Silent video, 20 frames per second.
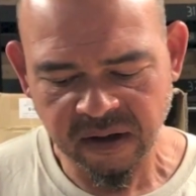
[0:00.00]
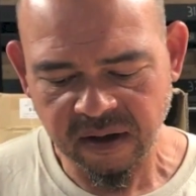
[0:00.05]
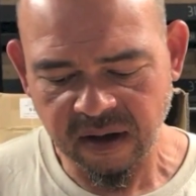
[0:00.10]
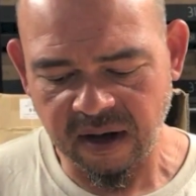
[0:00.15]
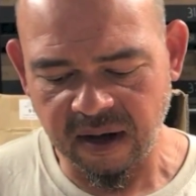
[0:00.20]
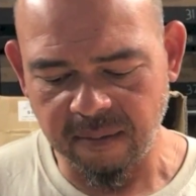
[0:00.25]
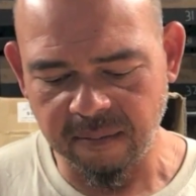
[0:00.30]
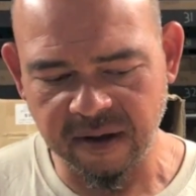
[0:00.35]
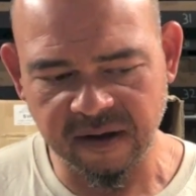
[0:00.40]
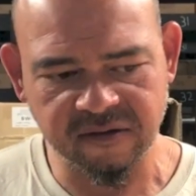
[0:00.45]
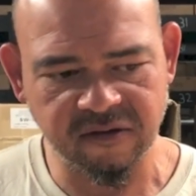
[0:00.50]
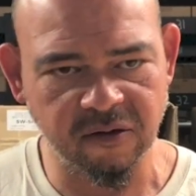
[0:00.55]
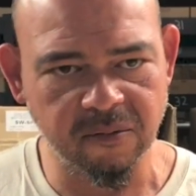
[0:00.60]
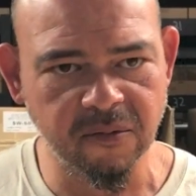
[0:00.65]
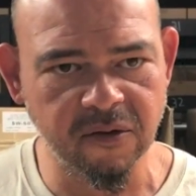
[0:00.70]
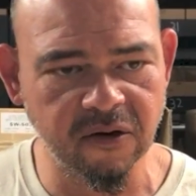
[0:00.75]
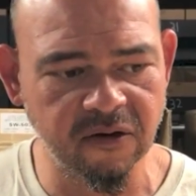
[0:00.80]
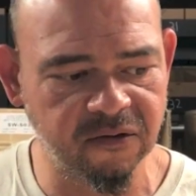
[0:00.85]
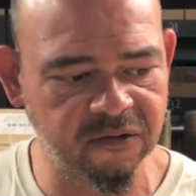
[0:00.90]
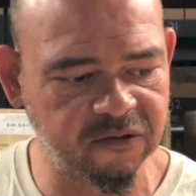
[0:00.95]
As you
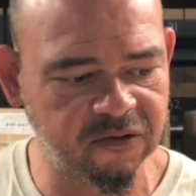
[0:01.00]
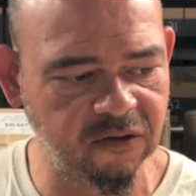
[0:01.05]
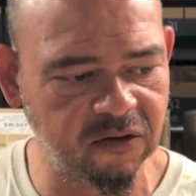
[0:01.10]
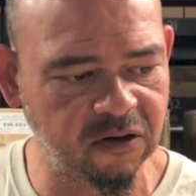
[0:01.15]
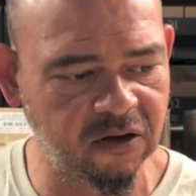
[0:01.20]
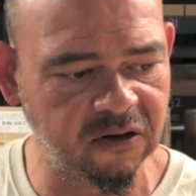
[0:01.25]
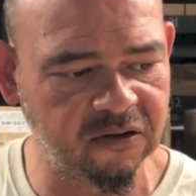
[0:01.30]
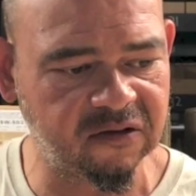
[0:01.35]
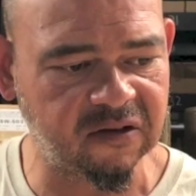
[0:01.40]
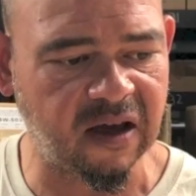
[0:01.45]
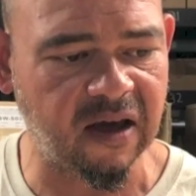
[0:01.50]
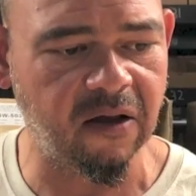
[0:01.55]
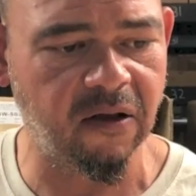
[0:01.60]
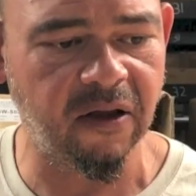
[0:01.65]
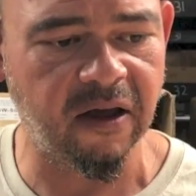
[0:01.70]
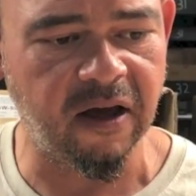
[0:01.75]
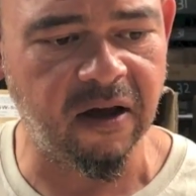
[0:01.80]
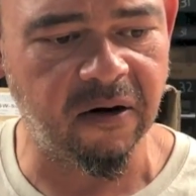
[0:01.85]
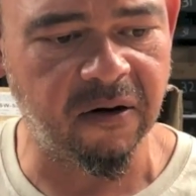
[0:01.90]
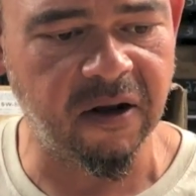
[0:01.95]
move to the
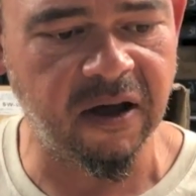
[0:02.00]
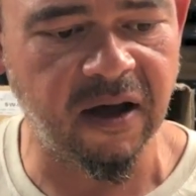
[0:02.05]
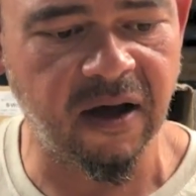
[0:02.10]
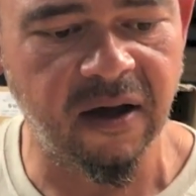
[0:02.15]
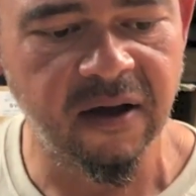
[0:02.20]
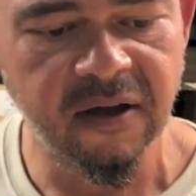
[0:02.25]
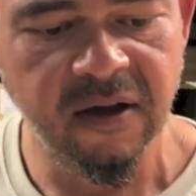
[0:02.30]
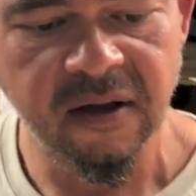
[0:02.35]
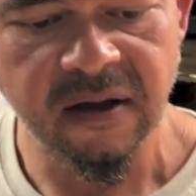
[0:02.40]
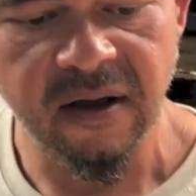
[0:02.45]
tail area,